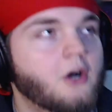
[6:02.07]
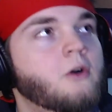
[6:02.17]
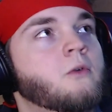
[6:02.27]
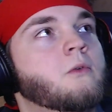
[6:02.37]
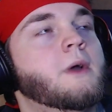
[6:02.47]

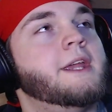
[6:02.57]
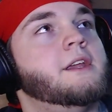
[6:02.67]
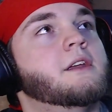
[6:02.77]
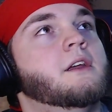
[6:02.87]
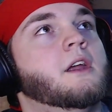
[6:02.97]
Oh, wait.
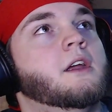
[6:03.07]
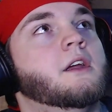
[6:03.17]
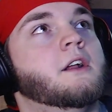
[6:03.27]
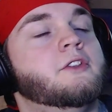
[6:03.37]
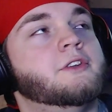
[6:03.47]

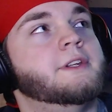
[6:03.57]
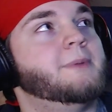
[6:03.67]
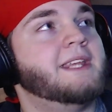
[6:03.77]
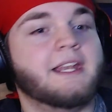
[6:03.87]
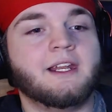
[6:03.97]
So the
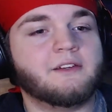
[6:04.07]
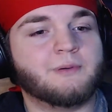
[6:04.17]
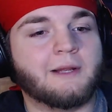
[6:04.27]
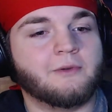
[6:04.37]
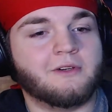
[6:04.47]
beginning is
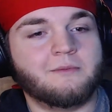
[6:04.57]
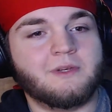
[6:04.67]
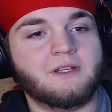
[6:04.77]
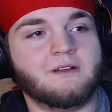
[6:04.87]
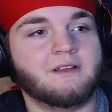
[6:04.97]
probably going to
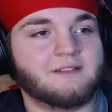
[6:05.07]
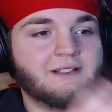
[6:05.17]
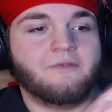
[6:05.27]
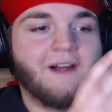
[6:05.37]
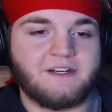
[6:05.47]
be, it's
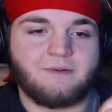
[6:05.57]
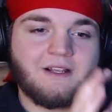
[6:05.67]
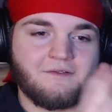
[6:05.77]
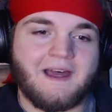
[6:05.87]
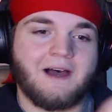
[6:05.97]
like a
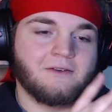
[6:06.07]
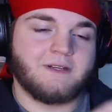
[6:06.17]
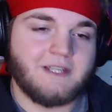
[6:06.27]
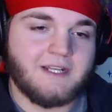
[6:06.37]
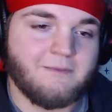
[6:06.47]
flashback of how
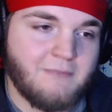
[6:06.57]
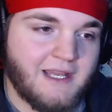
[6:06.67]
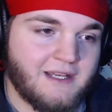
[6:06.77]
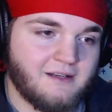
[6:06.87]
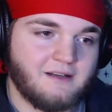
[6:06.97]
Eda
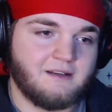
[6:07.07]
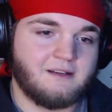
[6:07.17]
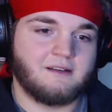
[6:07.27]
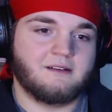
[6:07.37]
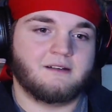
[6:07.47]
meant. It's
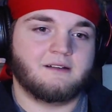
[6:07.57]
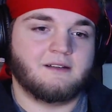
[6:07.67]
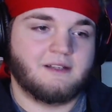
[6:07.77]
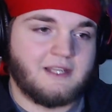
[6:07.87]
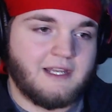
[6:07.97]
not on
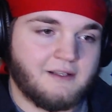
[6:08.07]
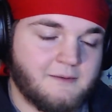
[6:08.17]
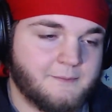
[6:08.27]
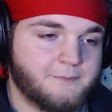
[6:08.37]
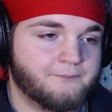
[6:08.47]
any of King. the
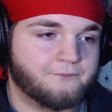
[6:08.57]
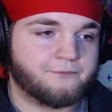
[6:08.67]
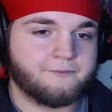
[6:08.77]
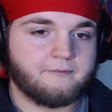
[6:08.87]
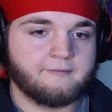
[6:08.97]
maps.
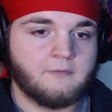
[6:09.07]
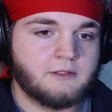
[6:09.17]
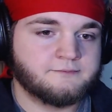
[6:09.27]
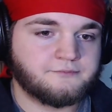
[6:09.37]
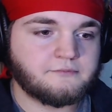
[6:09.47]
It's always
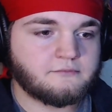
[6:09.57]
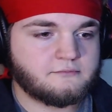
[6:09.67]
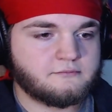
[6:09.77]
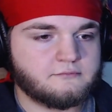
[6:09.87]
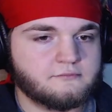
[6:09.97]
been there when
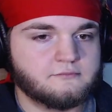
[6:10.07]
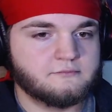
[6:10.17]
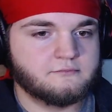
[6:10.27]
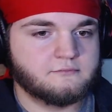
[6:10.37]
I look for it.